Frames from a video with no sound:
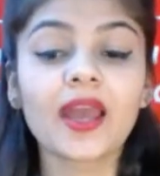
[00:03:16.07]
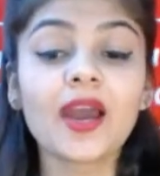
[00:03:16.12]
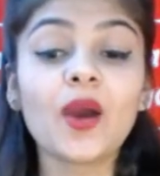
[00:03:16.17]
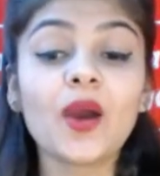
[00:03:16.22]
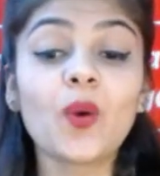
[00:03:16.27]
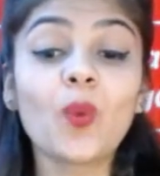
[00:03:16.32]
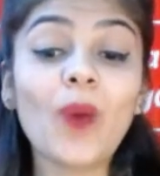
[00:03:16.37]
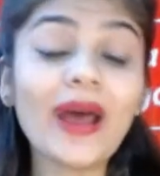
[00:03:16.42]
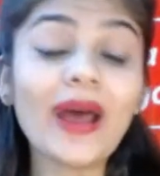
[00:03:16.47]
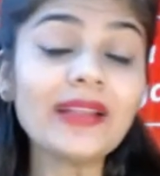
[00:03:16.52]

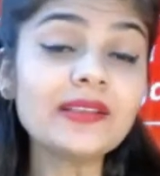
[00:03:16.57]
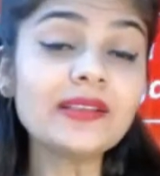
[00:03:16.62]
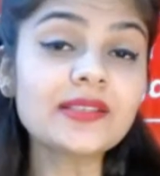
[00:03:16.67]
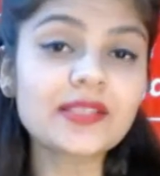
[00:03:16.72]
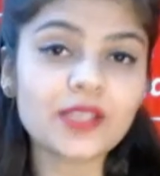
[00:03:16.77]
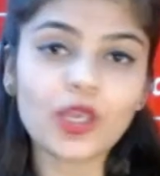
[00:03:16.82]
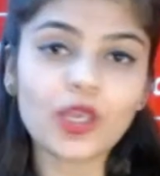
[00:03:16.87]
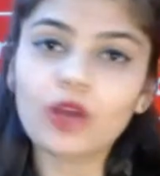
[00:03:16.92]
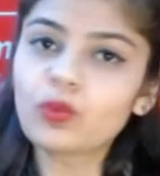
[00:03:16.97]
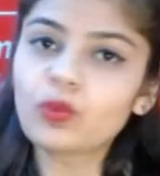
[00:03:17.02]

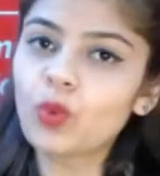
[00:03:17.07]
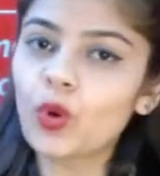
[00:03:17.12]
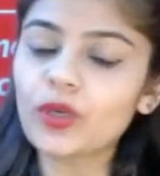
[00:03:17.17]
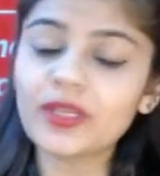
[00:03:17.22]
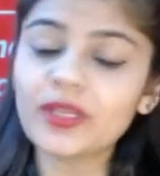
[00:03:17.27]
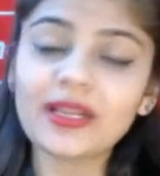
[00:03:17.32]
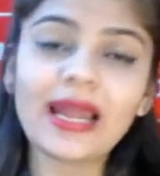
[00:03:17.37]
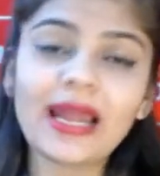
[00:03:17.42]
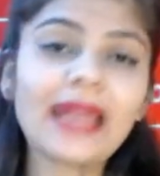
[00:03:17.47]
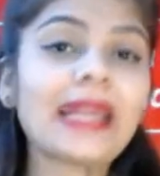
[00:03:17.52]
Once your
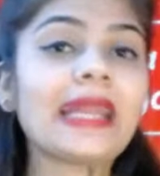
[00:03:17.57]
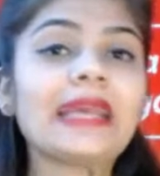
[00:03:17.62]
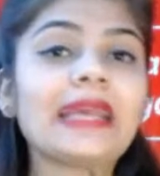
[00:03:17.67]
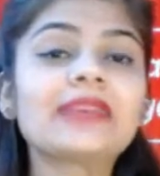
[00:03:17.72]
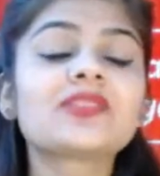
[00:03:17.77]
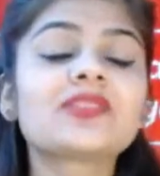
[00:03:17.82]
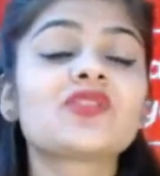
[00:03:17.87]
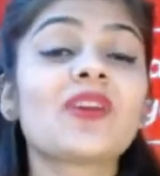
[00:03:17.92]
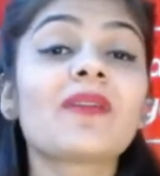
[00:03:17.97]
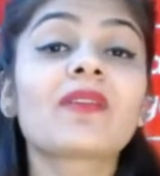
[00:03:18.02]
voter ID
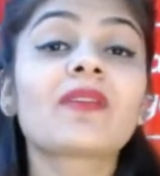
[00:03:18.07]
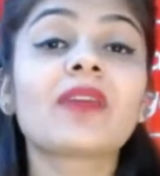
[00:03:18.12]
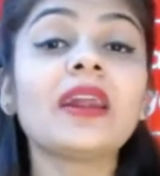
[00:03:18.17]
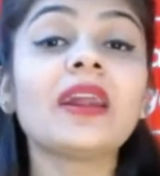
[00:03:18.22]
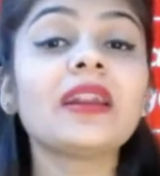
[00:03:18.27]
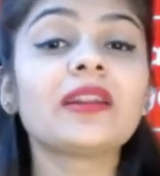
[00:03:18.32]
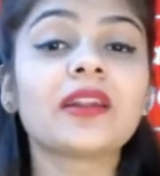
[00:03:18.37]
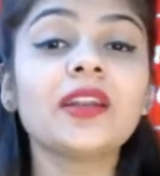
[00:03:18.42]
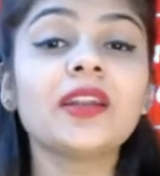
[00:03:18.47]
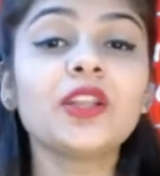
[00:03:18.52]
is
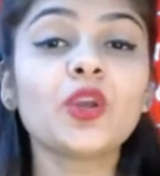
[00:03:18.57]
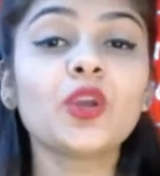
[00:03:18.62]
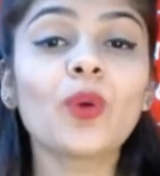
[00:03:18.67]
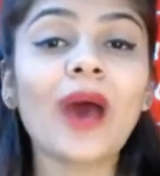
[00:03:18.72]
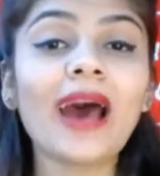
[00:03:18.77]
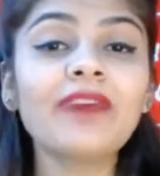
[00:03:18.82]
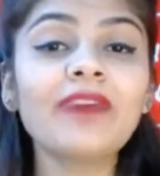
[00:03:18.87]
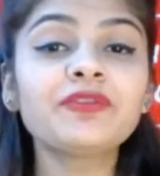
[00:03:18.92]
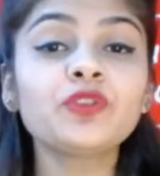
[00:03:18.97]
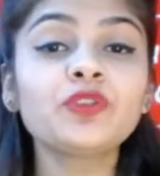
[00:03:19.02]
generated, you
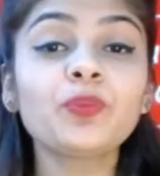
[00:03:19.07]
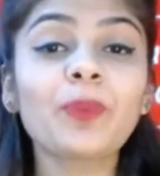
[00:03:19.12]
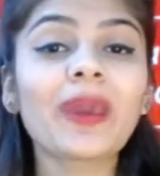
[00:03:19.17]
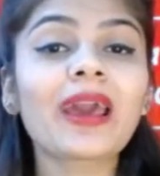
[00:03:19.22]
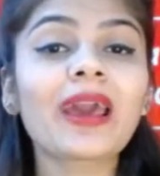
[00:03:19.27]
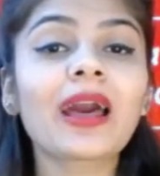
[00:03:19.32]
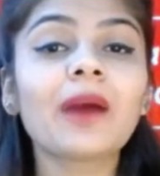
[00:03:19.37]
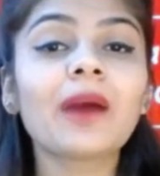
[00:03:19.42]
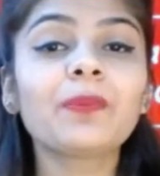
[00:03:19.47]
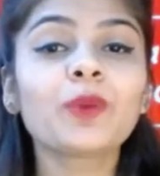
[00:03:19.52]
have to
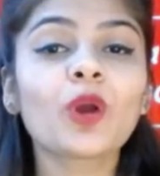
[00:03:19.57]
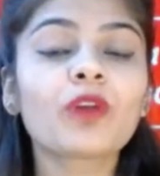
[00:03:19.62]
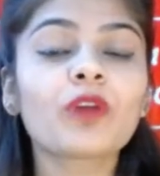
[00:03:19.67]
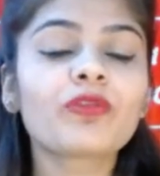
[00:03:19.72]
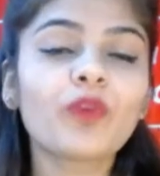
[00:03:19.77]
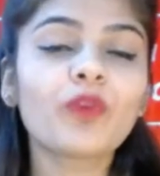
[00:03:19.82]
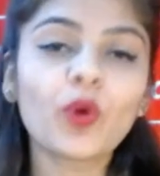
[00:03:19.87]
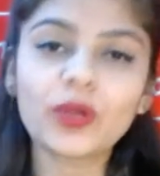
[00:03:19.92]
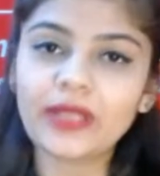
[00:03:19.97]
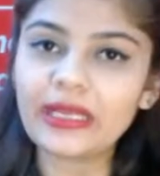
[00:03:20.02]
pick up your
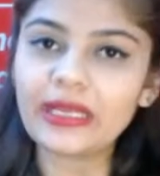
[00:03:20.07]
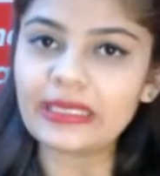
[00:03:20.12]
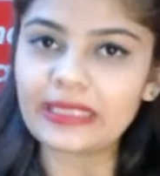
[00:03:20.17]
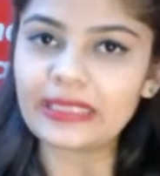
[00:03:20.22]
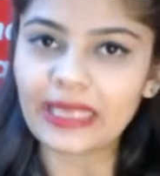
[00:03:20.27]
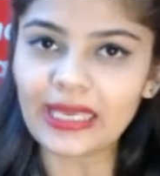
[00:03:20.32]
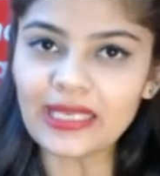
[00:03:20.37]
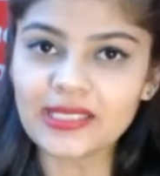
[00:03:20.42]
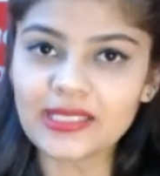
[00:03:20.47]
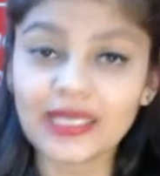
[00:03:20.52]
voting
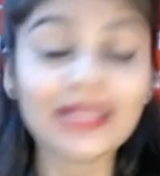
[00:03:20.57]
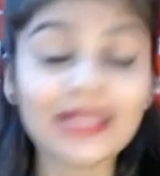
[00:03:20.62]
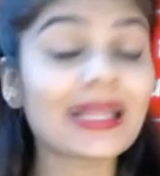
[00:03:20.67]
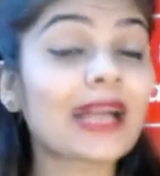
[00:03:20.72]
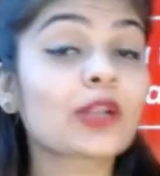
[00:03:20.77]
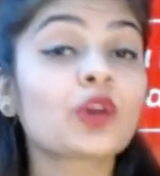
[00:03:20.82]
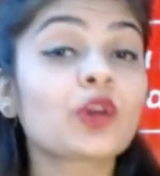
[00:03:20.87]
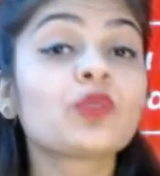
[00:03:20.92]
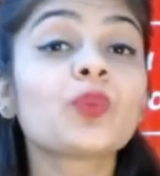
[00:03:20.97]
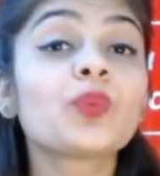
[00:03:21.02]
days,
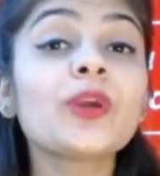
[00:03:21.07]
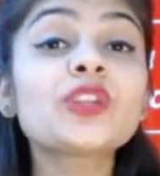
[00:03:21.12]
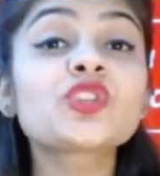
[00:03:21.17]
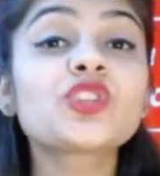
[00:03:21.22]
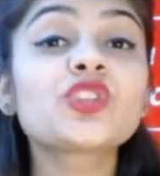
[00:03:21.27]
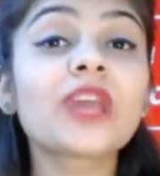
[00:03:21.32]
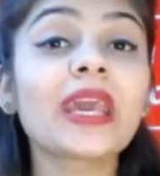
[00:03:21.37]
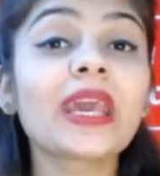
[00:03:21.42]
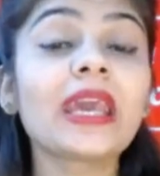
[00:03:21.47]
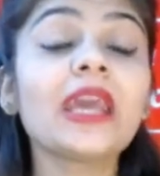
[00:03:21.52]
that on
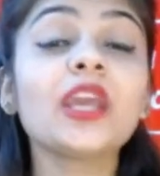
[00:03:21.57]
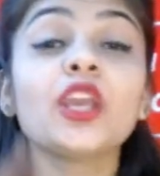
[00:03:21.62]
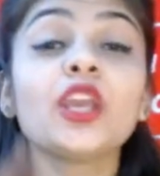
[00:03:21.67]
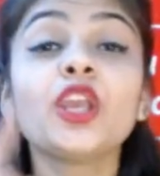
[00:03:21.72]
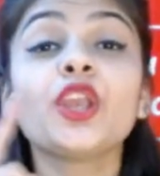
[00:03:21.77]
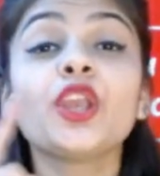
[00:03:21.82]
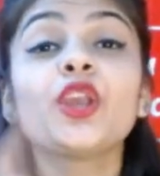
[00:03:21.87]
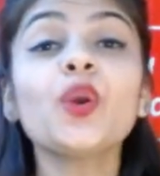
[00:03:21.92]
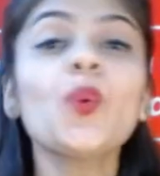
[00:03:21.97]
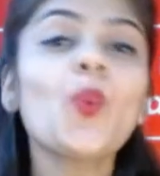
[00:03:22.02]
which day
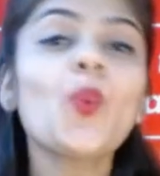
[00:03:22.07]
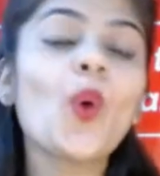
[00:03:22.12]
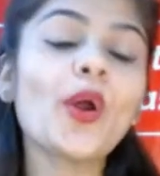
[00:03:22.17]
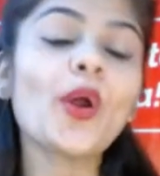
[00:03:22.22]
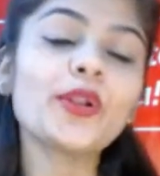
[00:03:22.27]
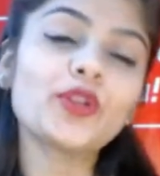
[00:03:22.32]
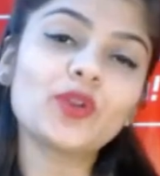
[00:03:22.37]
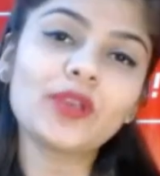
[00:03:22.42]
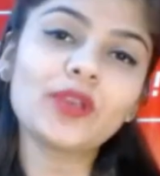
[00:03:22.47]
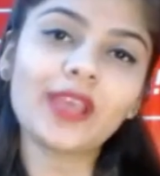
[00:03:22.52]
you
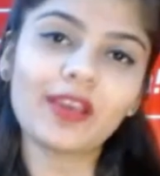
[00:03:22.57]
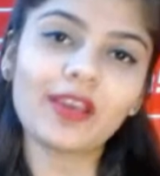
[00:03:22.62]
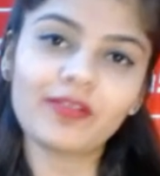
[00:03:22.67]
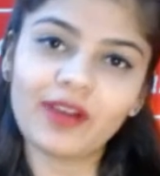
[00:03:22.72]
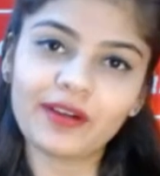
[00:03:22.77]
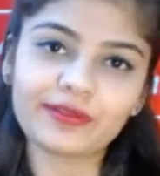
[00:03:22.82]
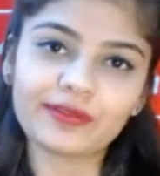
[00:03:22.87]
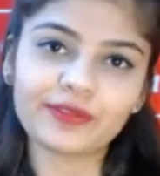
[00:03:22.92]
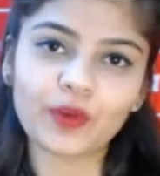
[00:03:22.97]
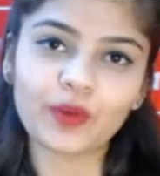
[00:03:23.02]
want to give
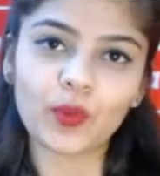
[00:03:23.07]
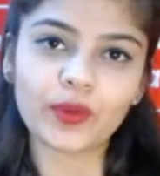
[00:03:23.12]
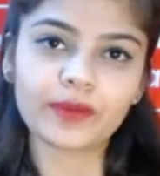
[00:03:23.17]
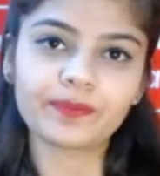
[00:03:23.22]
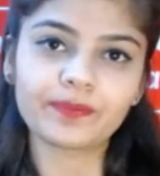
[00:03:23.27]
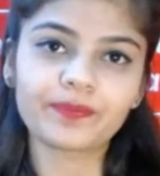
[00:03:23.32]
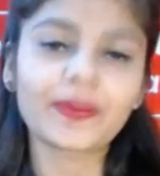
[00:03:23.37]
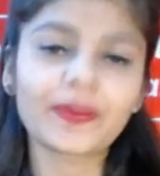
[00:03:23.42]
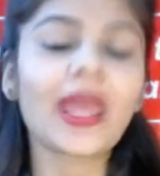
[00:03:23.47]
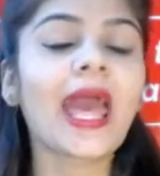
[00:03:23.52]
a vote.
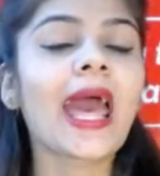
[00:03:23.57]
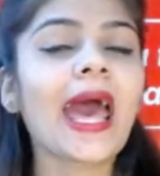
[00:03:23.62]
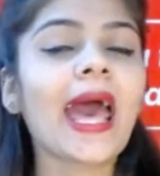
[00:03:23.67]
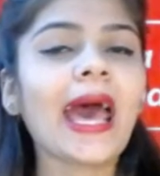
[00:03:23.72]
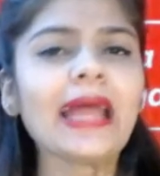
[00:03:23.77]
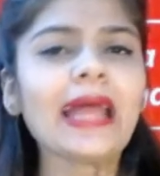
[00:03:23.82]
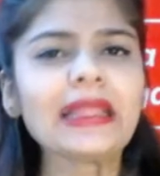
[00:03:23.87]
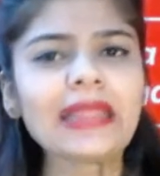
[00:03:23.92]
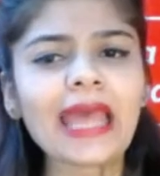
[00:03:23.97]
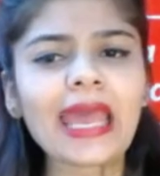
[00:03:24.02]

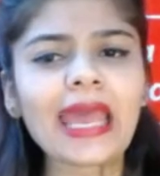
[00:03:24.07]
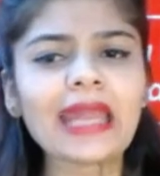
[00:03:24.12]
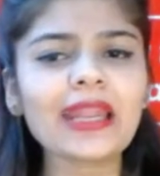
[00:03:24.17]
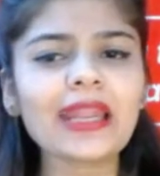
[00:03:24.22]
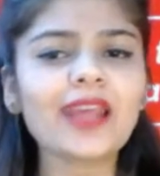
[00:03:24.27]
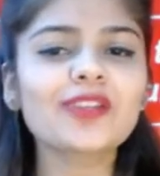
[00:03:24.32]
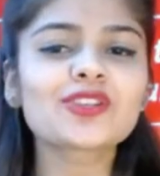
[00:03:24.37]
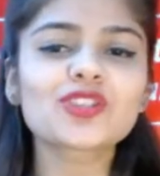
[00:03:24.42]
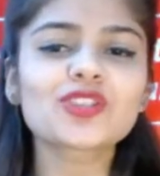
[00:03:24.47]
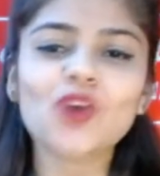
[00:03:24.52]
And
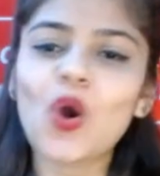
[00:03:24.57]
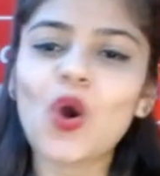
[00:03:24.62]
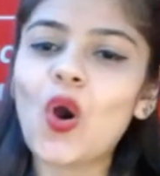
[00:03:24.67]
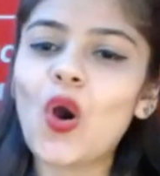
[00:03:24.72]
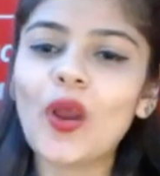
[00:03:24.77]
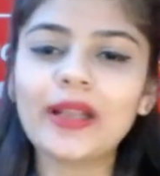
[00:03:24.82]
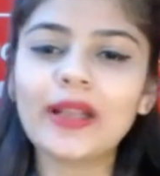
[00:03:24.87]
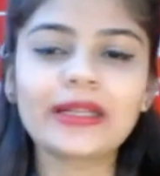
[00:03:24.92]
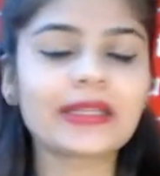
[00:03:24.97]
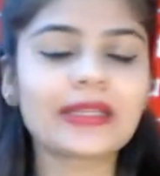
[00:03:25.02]
then it's
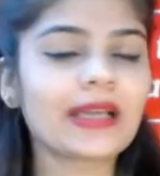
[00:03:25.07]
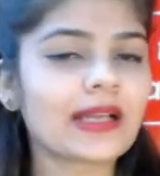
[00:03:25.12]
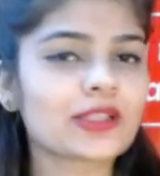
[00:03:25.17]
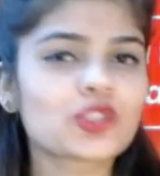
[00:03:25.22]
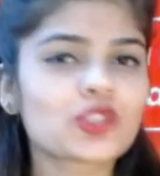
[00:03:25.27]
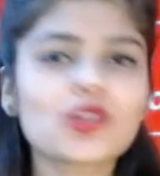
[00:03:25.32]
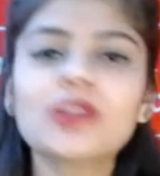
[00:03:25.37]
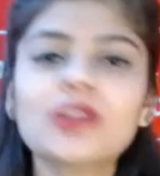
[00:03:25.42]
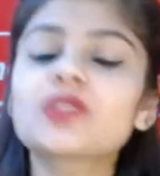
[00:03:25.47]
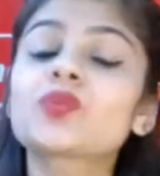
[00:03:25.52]
all done.
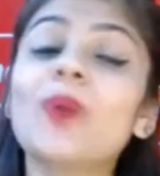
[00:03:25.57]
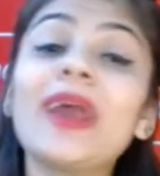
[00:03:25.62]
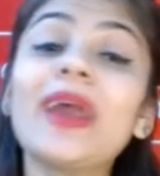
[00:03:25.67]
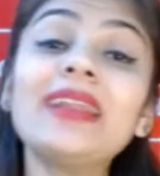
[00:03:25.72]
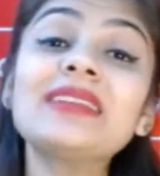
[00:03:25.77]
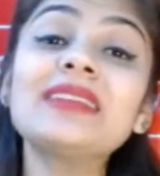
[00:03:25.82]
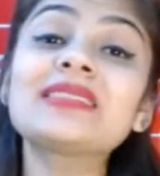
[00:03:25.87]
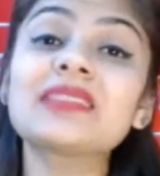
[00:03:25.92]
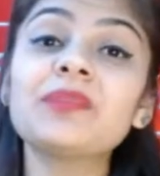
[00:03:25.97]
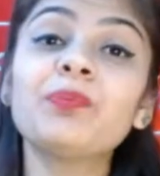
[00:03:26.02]
So it's
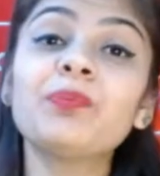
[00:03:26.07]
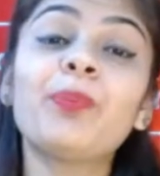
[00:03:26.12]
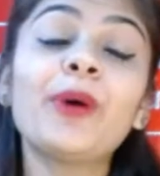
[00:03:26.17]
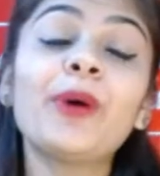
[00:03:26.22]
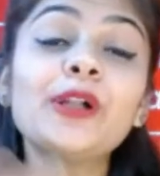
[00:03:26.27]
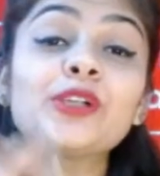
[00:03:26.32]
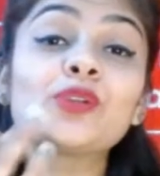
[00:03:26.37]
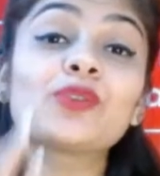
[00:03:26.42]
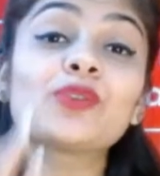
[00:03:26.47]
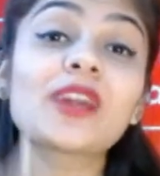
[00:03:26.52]
very
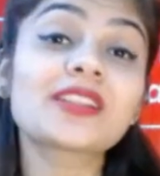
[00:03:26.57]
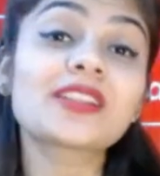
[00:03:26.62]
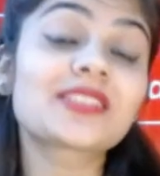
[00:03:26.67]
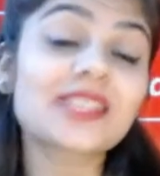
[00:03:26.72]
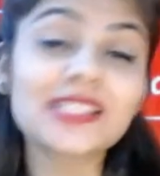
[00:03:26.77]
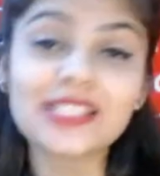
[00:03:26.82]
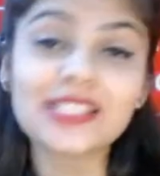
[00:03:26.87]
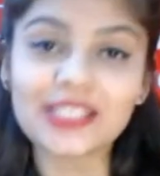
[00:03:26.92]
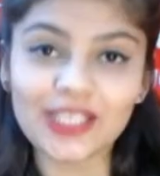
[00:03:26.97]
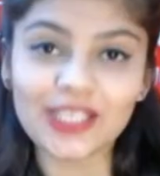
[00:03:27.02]
simple to
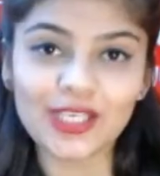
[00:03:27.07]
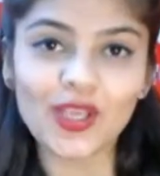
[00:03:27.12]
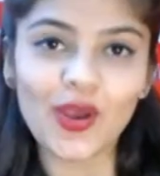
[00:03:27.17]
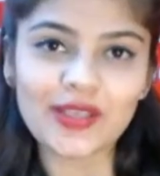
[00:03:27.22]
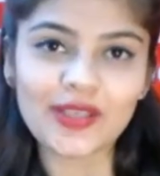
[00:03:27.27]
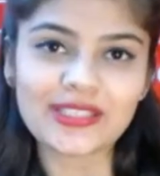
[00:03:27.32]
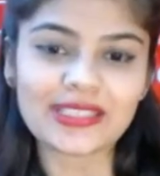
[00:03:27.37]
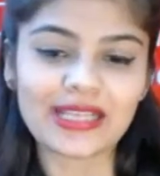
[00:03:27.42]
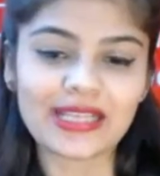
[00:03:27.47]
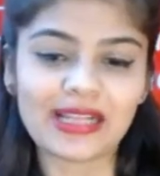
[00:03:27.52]
register
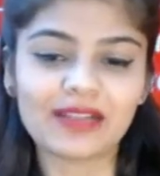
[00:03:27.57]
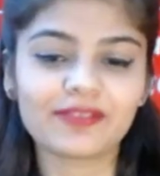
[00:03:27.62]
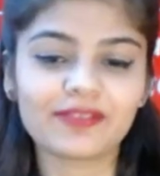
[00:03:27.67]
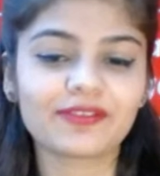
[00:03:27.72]
yourself.